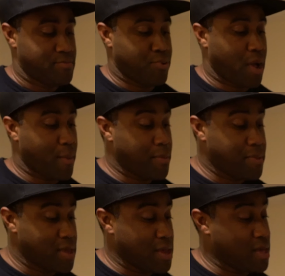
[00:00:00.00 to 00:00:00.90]

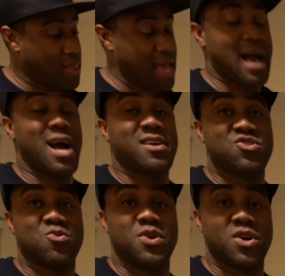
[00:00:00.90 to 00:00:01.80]
probably late
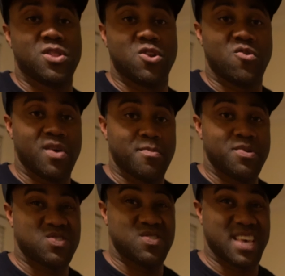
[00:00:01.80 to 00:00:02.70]
October, early
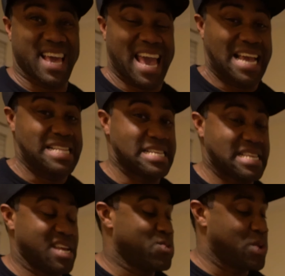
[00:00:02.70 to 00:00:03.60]
November, so it's like 8 to
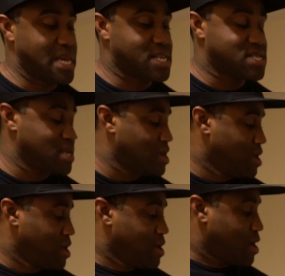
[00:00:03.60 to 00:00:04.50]
10 weeks.
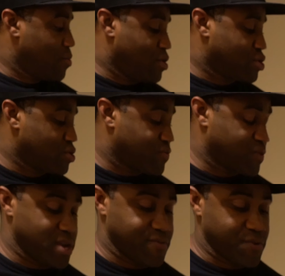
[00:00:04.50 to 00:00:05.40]
And we'll do the
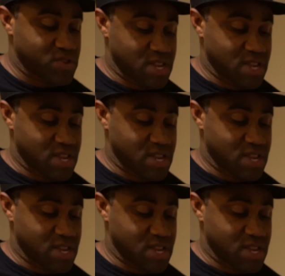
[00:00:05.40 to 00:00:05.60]
front diffuser